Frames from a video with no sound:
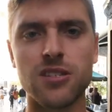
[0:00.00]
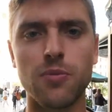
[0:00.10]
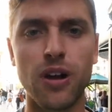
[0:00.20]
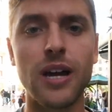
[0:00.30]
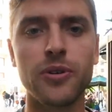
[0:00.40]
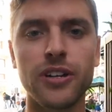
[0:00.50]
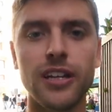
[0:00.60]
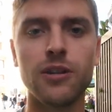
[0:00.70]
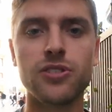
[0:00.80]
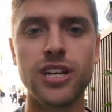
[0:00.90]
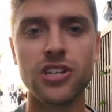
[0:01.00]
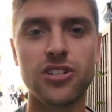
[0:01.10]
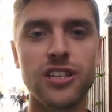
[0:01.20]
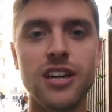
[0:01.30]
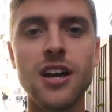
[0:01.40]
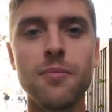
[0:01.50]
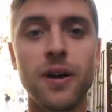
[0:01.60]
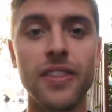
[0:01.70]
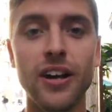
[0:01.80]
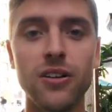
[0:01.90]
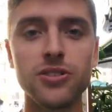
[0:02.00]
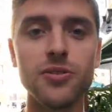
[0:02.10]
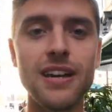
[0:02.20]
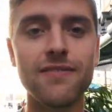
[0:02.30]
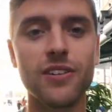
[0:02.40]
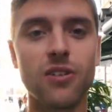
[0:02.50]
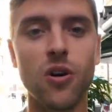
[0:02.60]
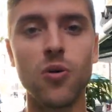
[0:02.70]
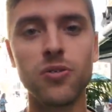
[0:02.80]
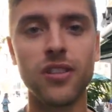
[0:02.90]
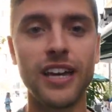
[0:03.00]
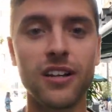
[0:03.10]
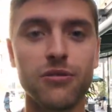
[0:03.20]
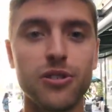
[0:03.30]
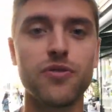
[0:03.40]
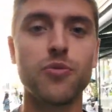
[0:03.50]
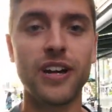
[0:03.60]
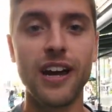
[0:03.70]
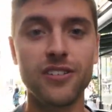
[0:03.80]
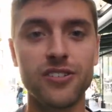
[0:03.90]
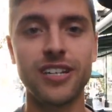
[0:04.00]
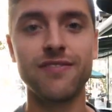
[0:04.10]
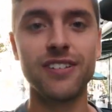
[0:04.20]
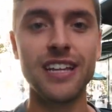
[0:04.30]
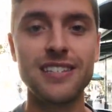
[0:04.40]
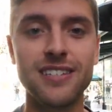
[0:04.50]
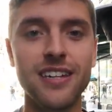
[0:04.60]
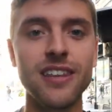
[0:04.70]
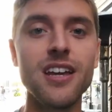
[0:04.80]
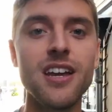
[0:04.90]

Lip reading: the primary language actually, but they also have their own language from what I understand, Valencian.